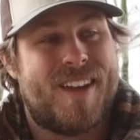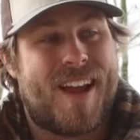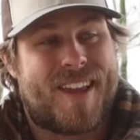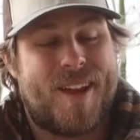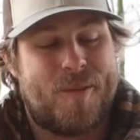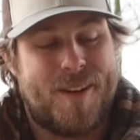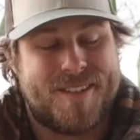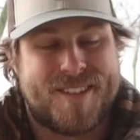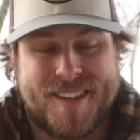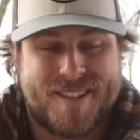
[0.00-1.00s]
I can't wait
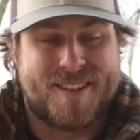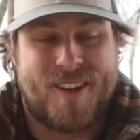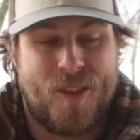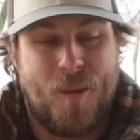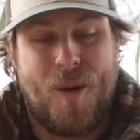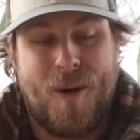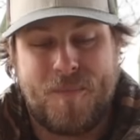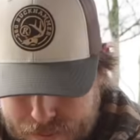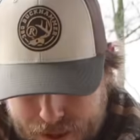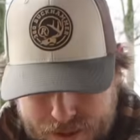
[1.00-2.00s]
to see this thing on the
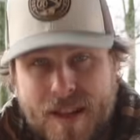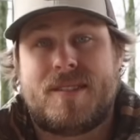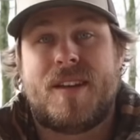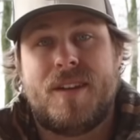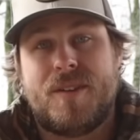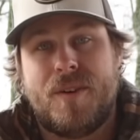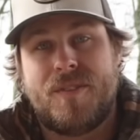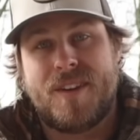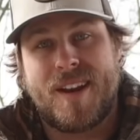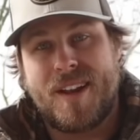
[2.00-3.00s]
wall. But that's gonna do it
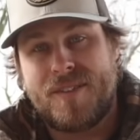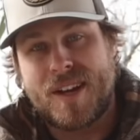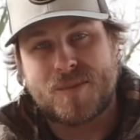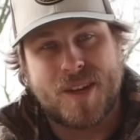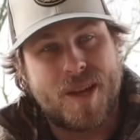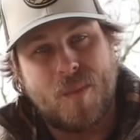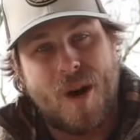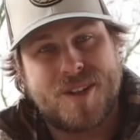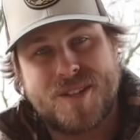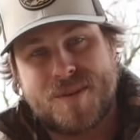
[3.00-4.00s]
for today. If you guys wanna keep
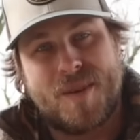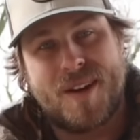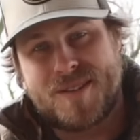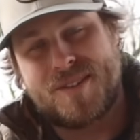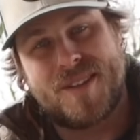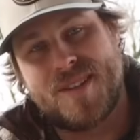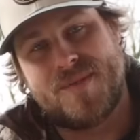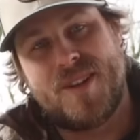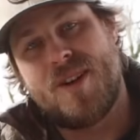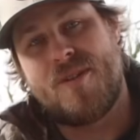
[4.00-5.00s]
watching some hunts, click
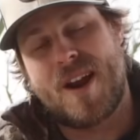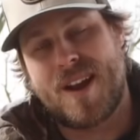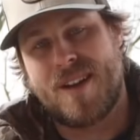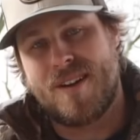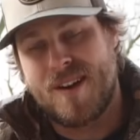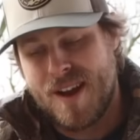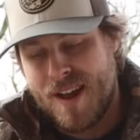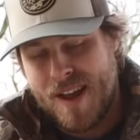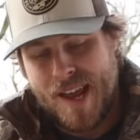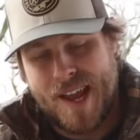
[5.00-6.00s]
this video right here,
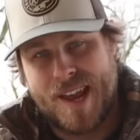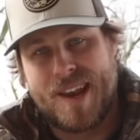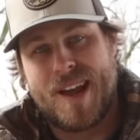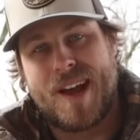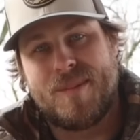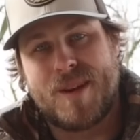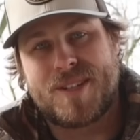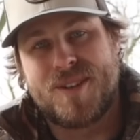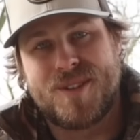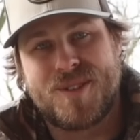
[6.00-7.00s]
and
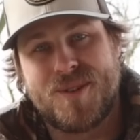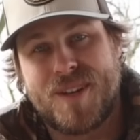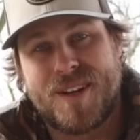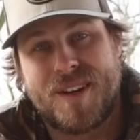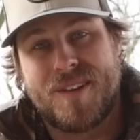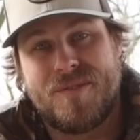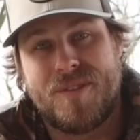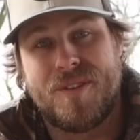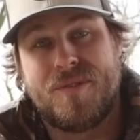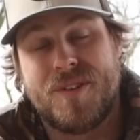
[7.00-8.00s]
make sure to tune in
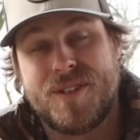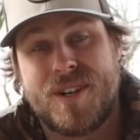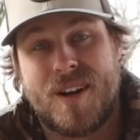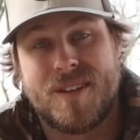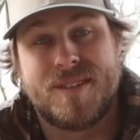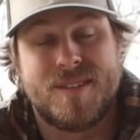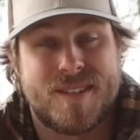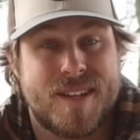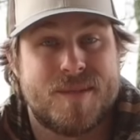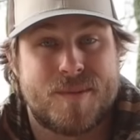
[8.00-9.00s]
for future hunts and
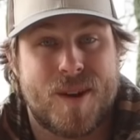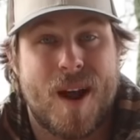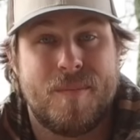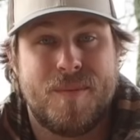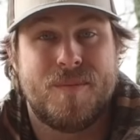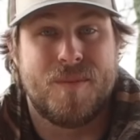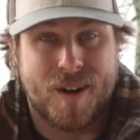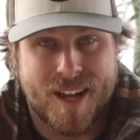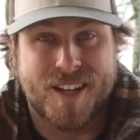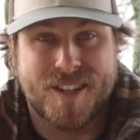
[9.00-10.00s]
stay subscribed.
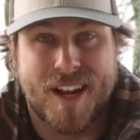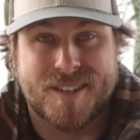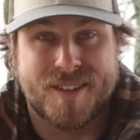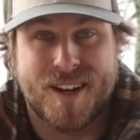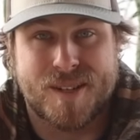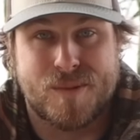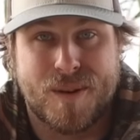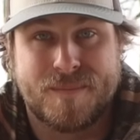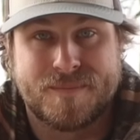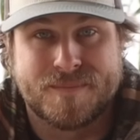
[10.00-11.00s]
I'll catch you guys on the next one.